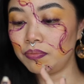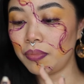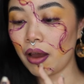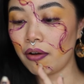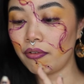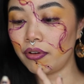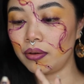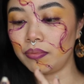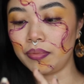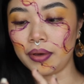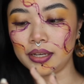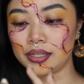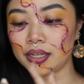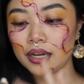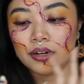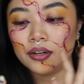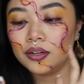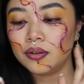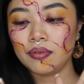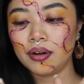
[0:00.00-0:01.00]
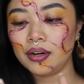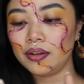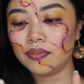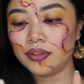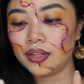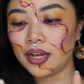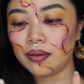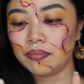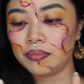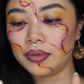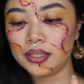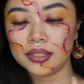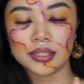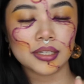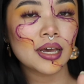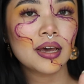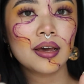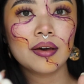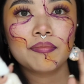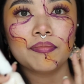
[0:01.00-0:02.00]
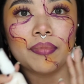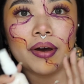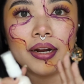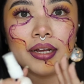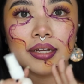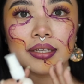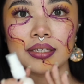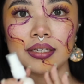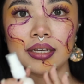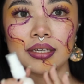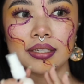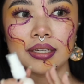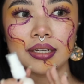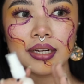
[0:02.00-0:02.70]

Barrier-based. I don't know what even that means, but it's a